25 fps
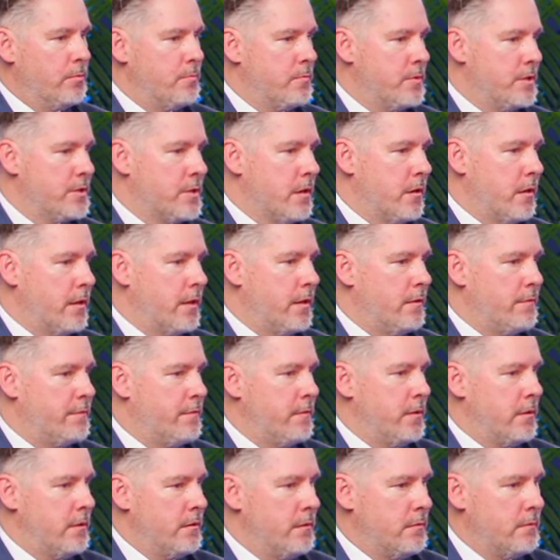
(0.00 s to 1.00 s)
side of
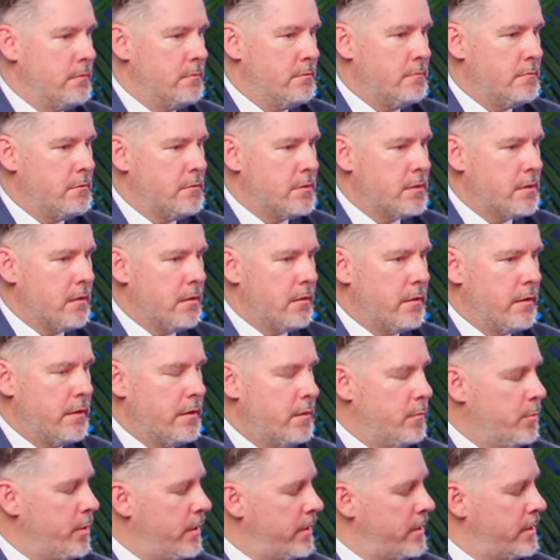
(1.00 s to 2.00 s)
the
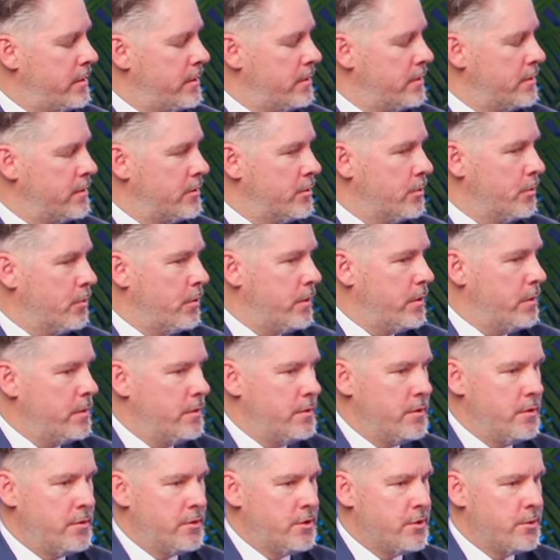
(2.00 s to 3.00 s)
debate saw
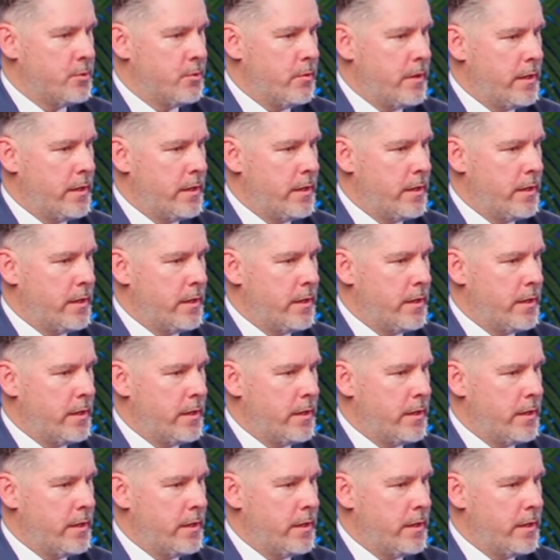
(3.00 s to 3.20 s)
it